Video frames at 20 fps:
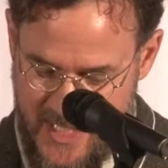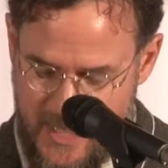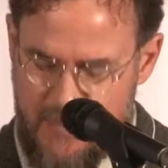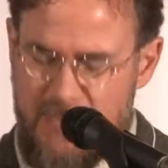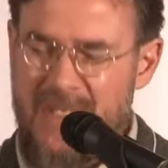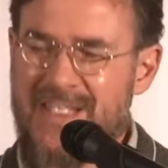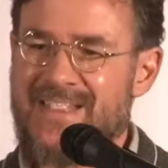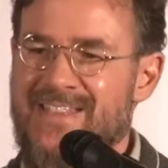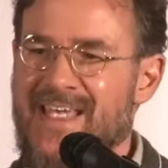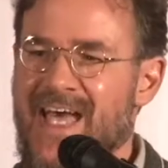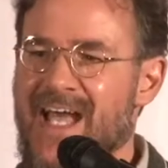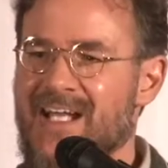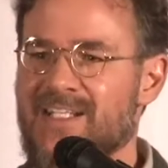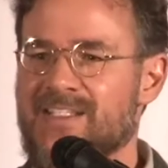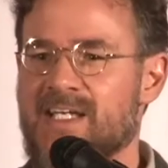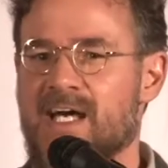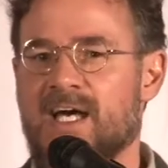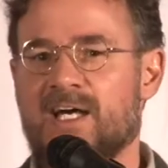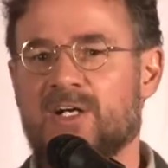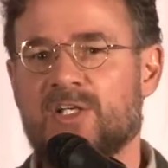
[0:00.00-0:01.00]
Be
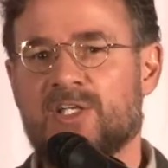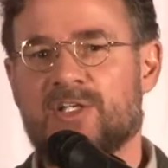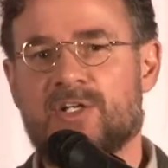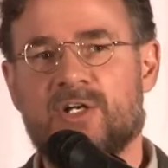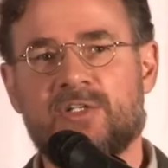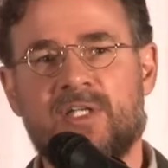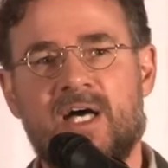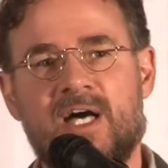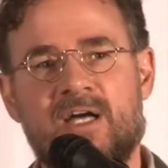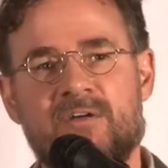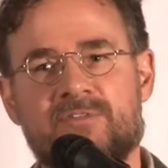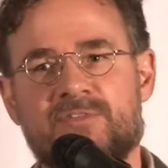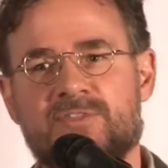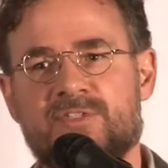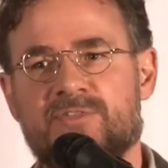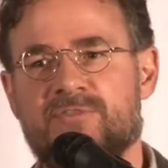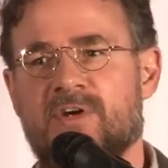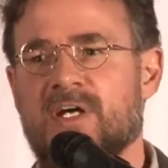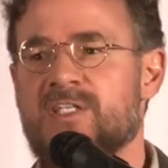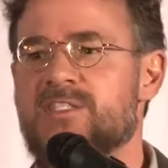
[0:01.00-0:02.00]
tactile in our lives,
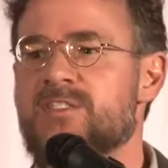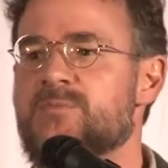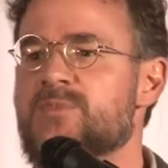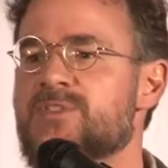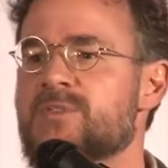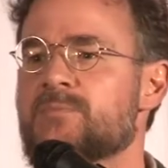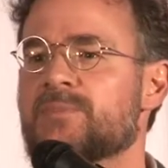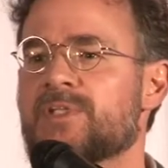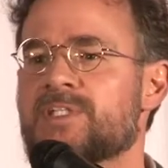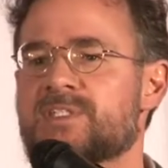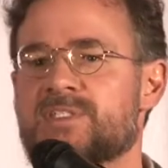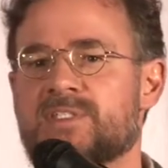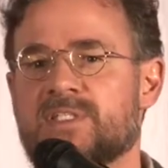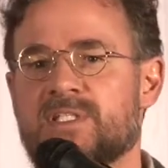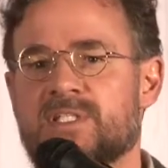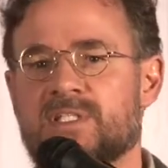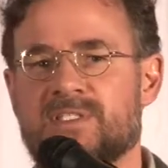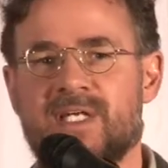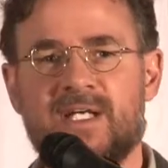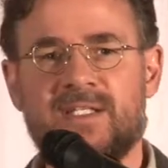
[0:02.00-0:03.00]
to find some
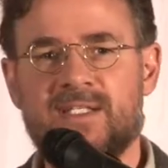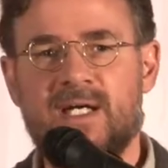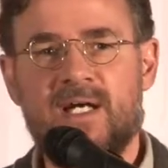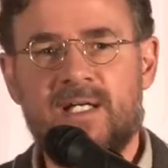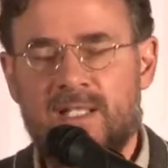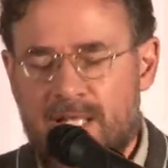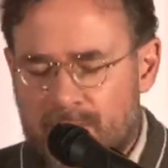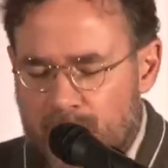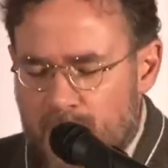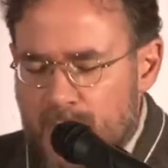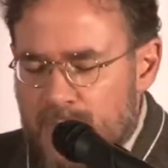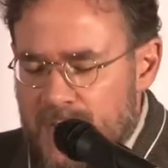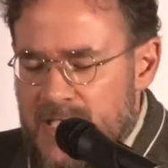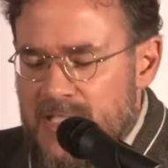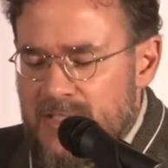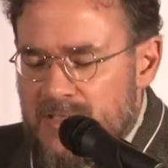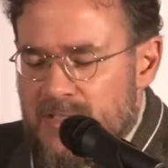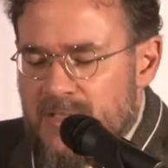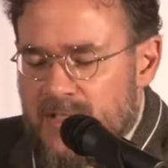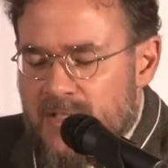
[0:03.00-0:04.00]
simplicity. Tactile, I don't
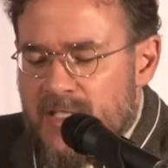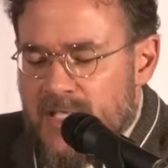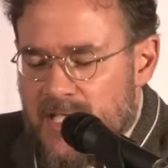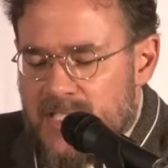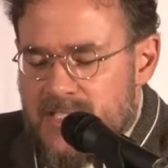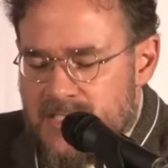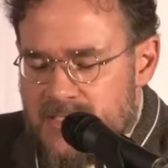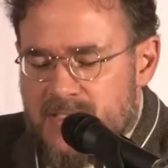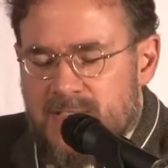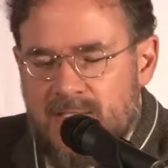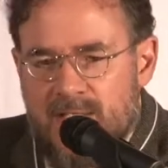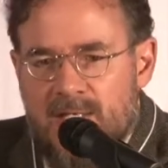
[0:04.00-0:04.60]
mean this.